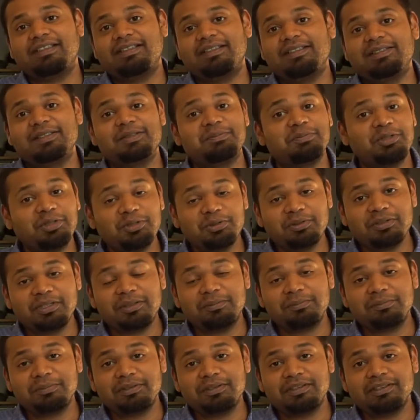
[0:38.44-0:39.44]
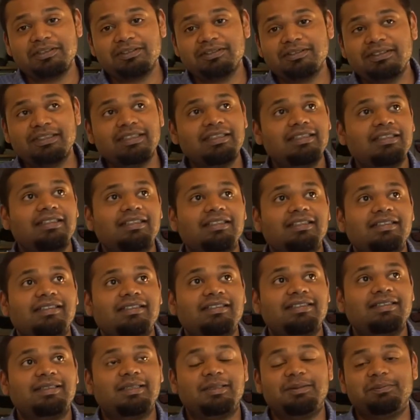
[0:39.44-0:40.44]
some cucumber,
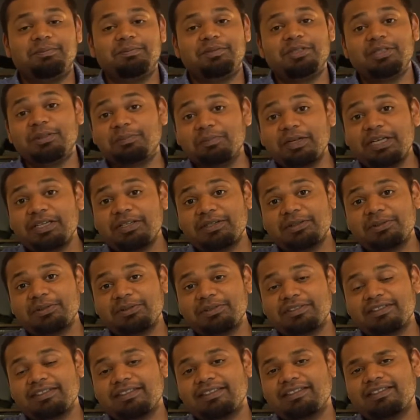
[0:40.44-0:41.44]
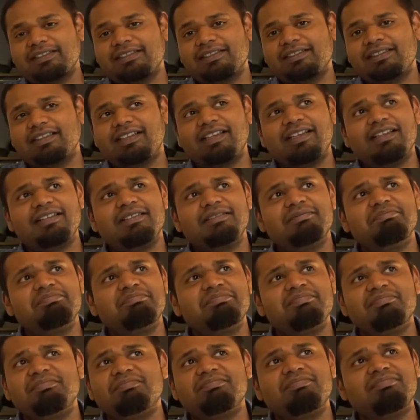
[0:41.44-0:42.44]
some tomatoes, and
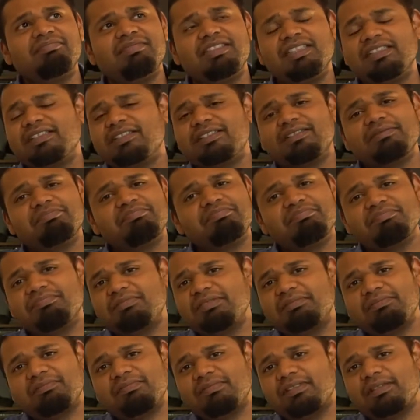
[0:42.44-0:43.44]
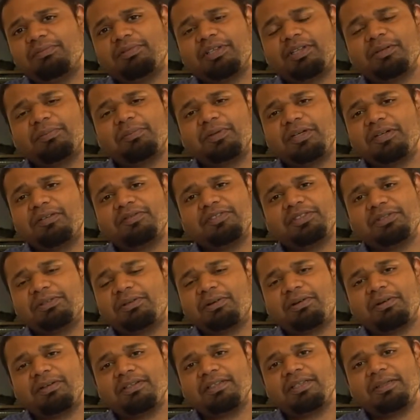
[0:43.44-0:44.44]
just with a bit of
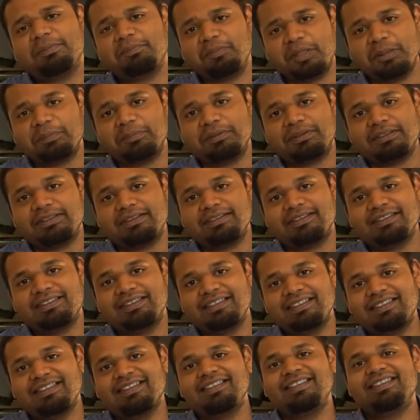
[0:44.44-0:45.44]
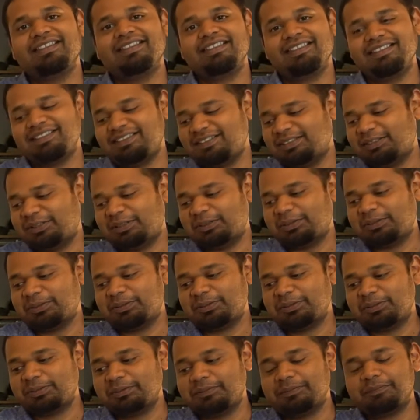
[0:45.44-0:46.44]
salt and pepper.
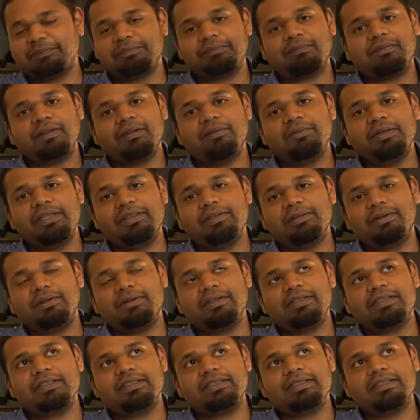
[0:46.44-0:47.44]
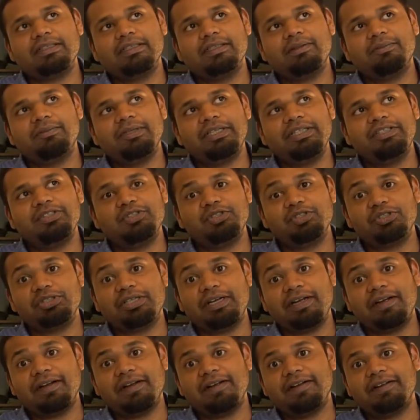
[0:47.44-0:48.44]
So we thought we'd
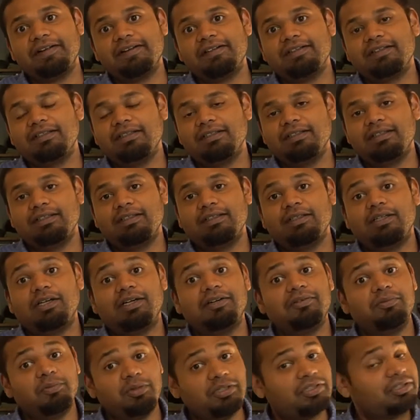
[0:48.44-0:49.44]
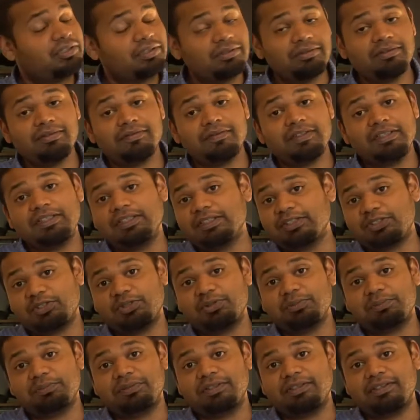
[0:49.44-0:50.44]
share a version of the
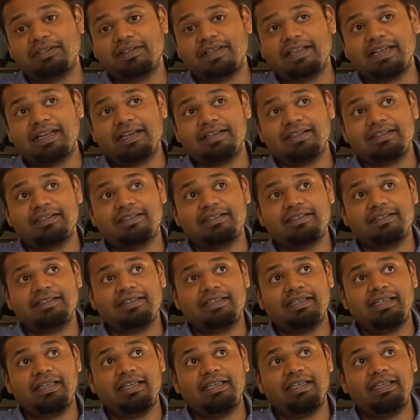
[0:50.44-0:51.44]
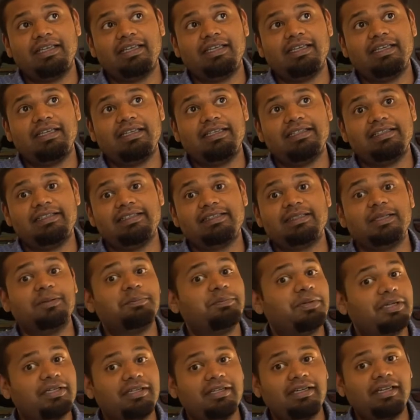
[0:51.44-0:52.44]
kachumbar that is a
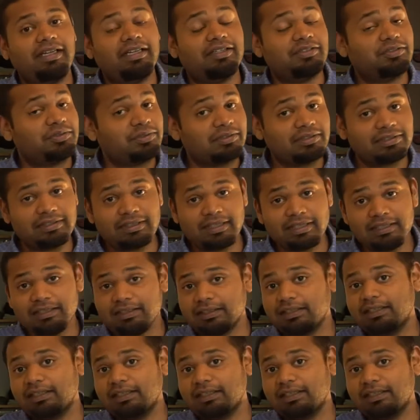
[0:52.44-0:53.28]
bit interesting